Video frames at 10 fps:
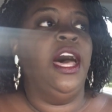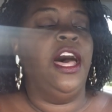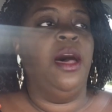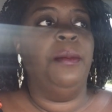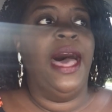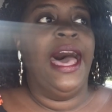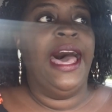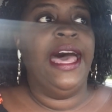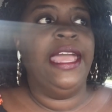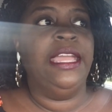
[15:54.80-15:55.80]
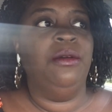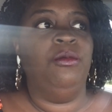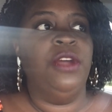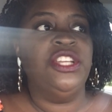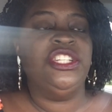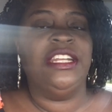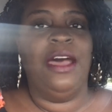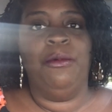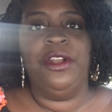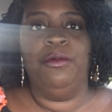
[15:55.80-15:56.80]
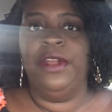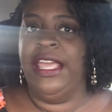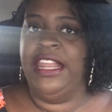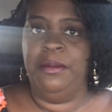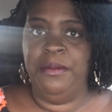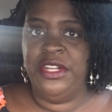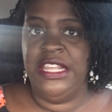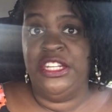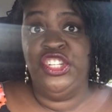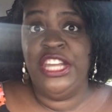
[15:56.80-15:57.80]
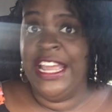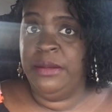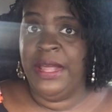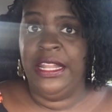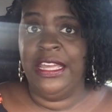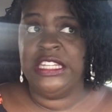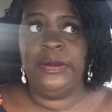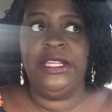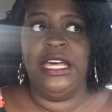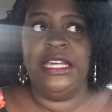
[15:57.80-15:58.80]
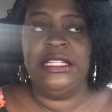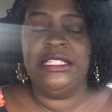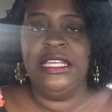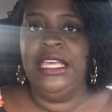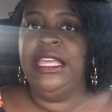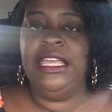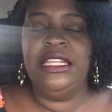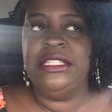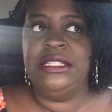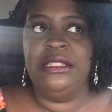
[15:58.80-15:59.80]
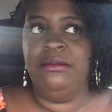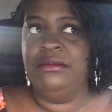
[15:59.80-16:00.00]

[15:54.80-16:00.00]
um, I wish that I would have went ahead and, and checked my luggage, because it's